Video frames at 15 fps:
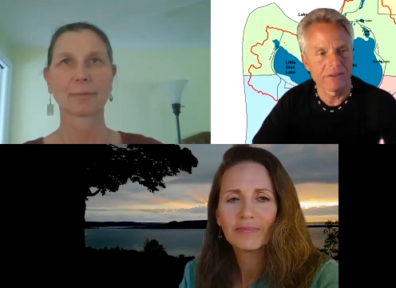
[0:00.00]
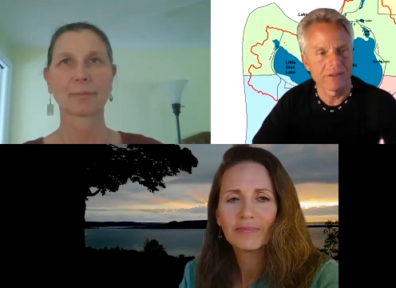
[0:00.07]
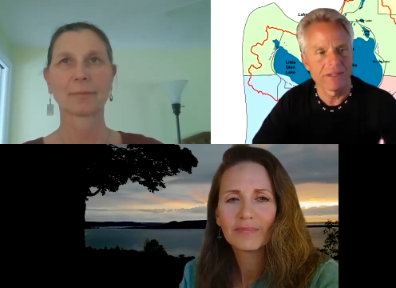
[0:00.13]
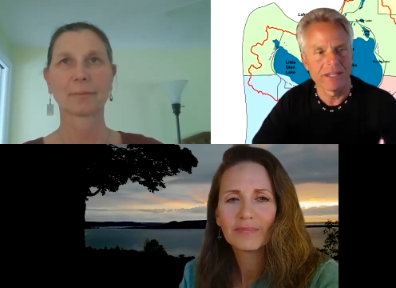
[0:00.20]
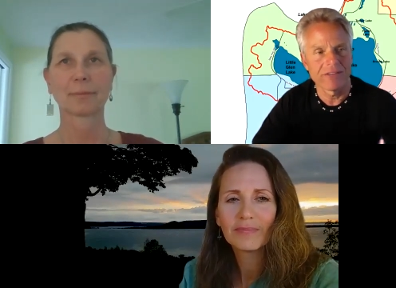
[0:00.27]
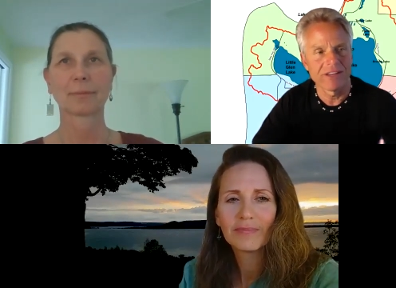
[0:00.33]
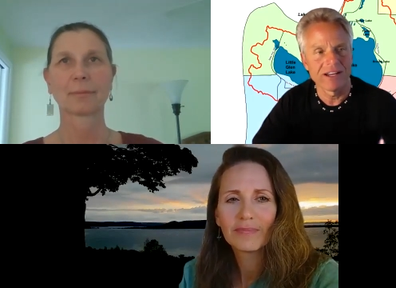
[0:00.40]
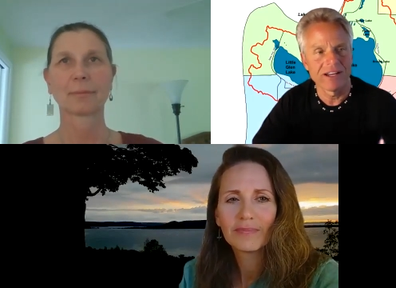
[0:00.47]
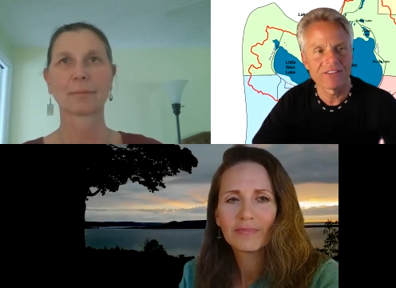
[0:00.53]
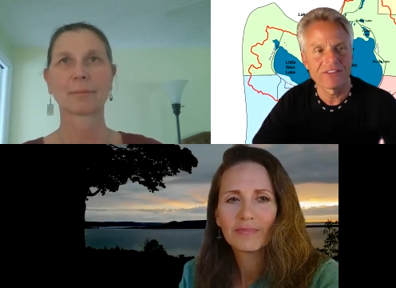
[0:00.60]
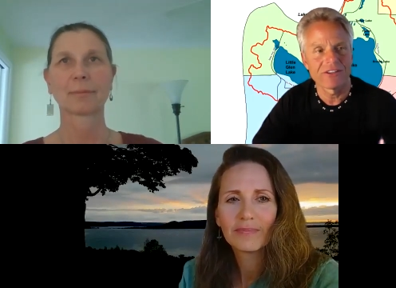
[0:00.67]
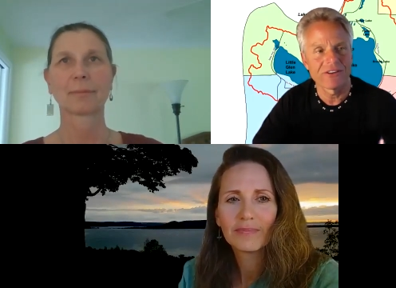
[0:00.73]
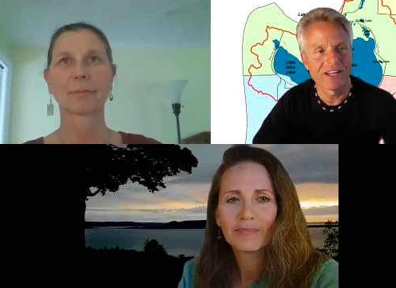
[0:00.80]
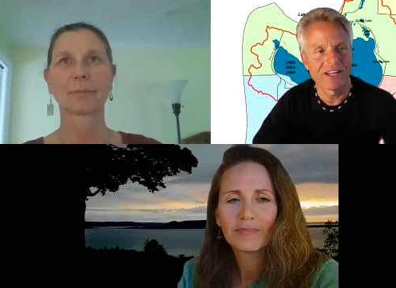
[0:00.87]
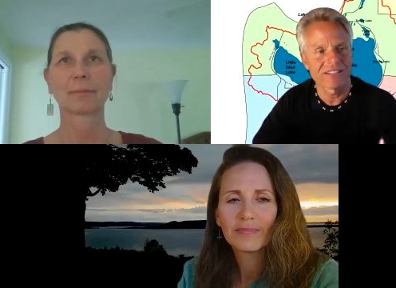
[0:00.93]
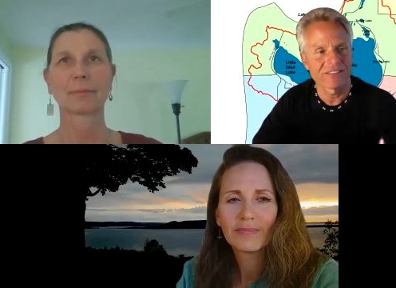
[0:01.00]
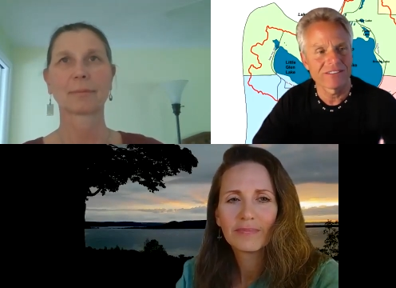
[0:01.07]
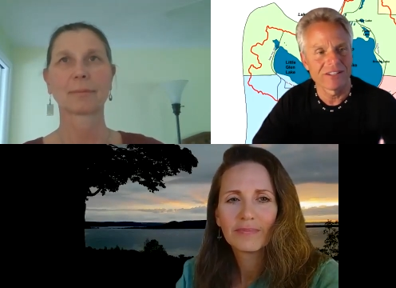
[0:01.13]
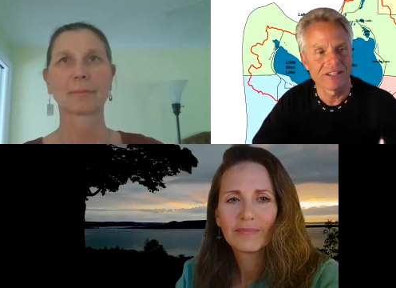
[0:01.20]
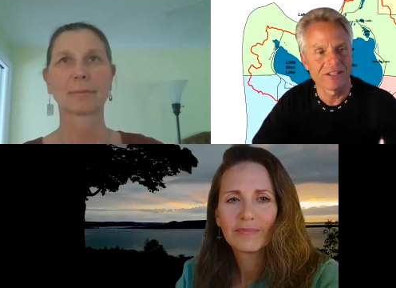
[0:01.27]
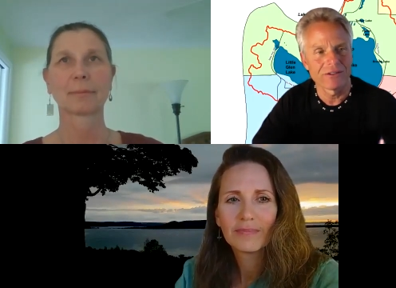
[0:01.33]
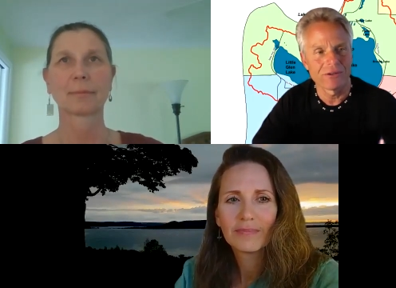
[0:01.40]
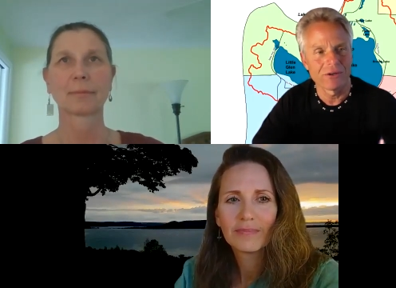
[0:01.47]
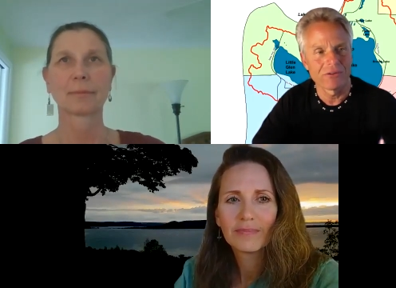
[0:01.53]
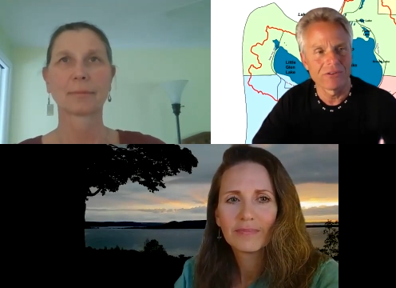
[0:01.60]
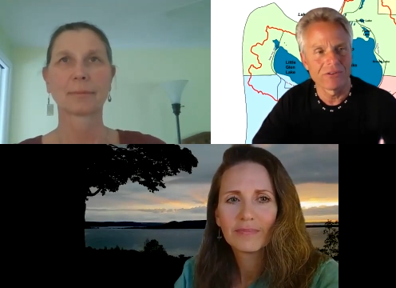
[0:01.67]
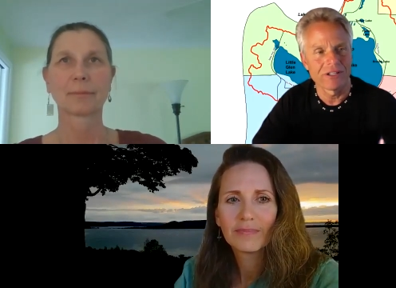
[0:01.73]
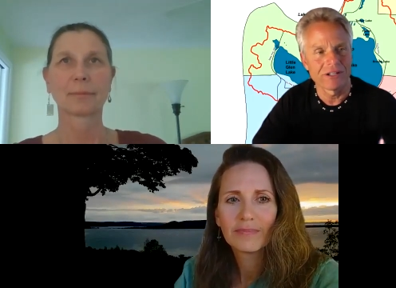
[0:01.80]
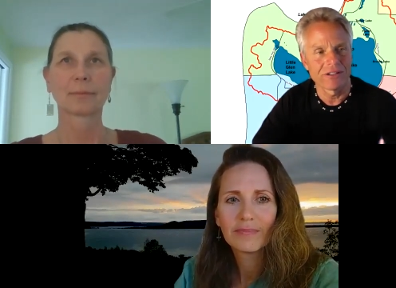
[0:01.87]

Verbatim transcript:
Speaker 1: they've got their act together over there.